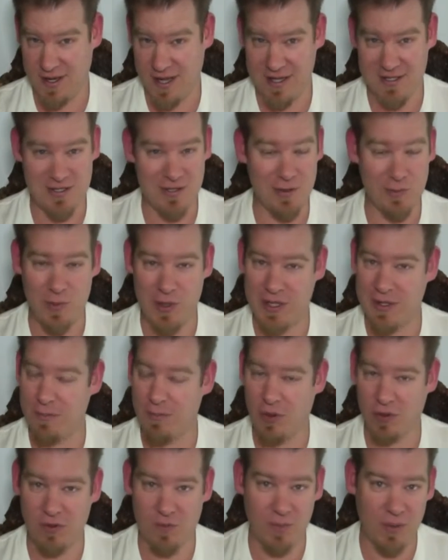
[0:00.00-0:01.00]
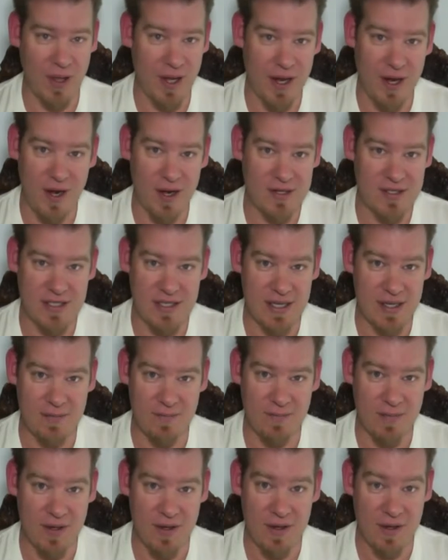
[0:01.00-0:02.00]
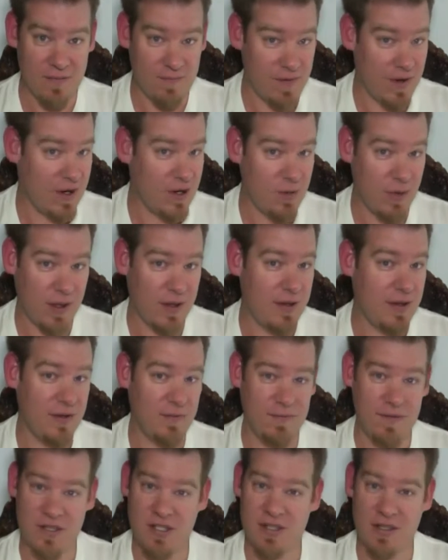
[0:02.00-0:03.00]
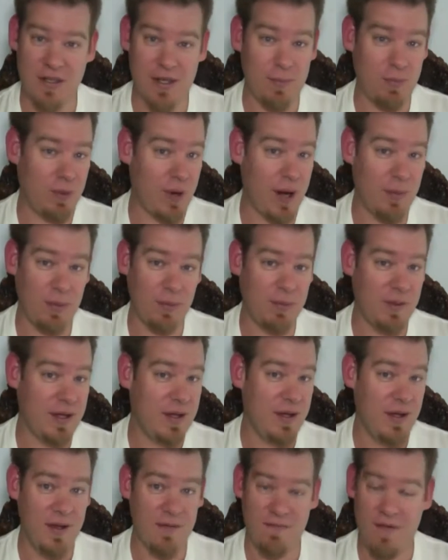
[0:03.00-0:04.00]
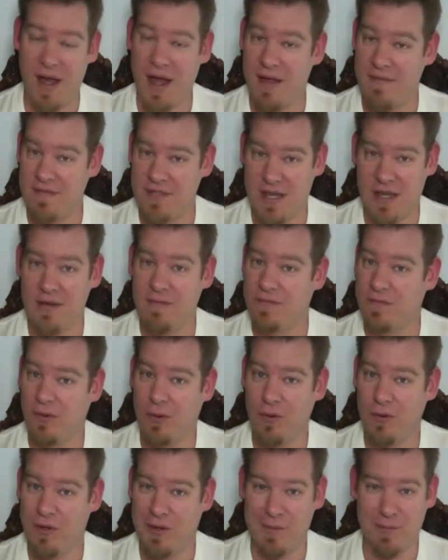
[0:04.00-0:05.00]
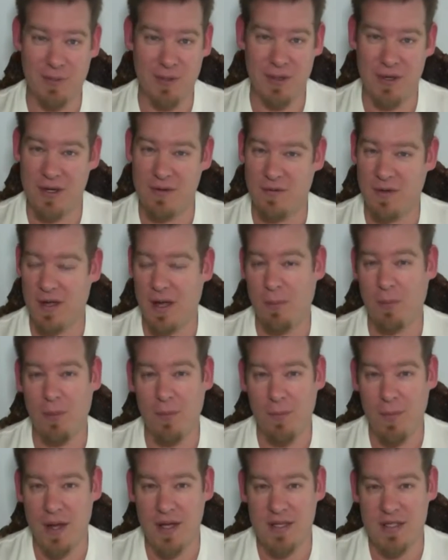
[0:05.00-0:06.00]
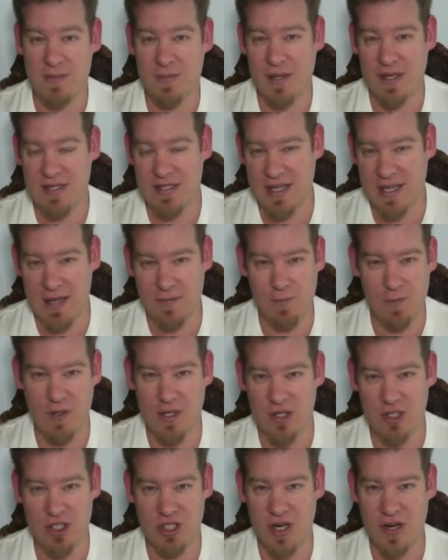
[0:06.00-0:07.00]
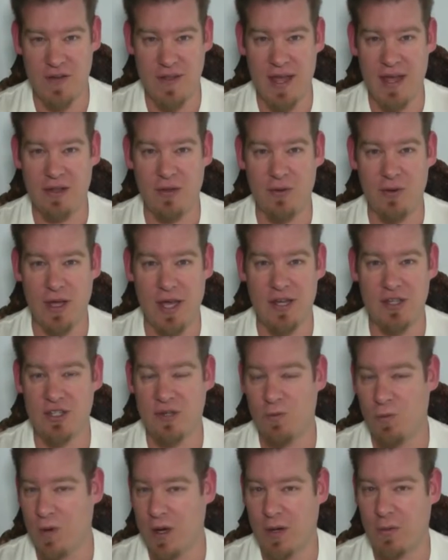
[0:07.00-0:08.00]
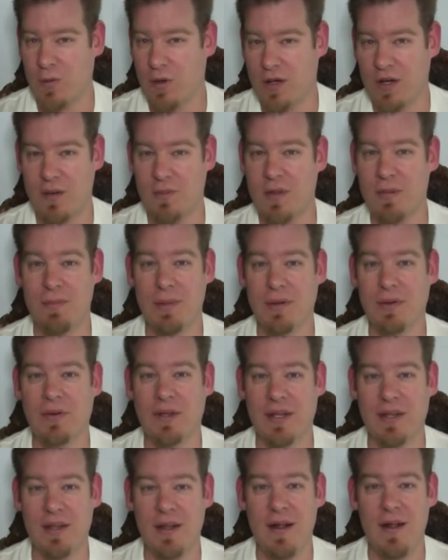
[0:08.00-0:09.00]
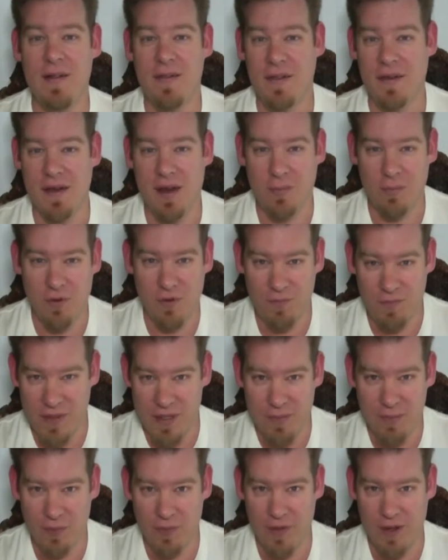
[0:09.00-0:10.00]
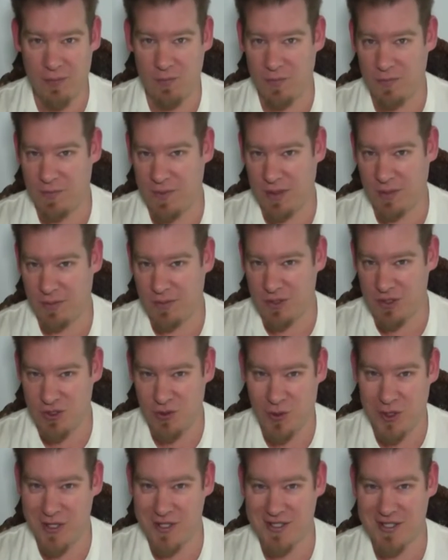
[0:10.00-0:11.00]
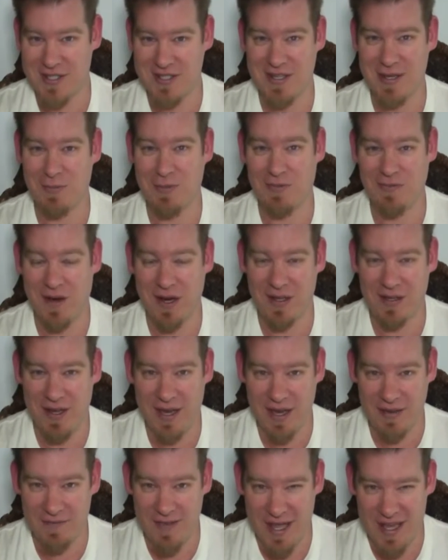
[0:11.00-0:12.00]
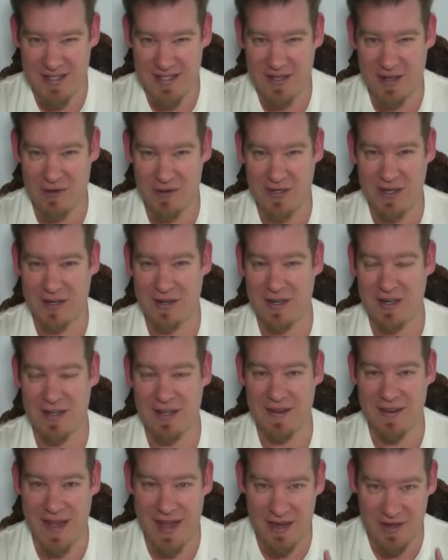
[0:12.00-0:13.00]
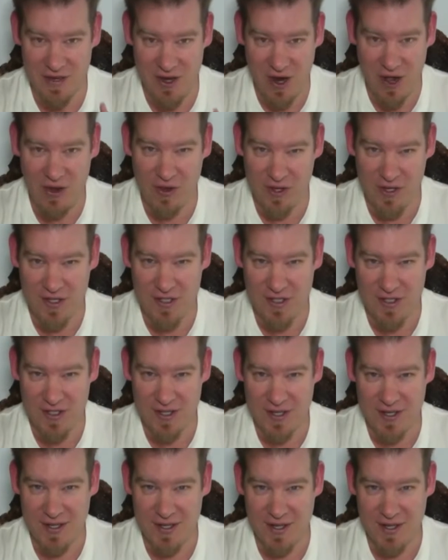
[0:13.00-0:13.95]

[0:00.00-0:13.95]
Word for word: and so we can multiply our team very quickly and efficiently, probably five, tenfold in a period of a couple months, because if we could share that location where we're going to be building, the number of people that would be able to join us because they would finally have that solidarity and that knowledge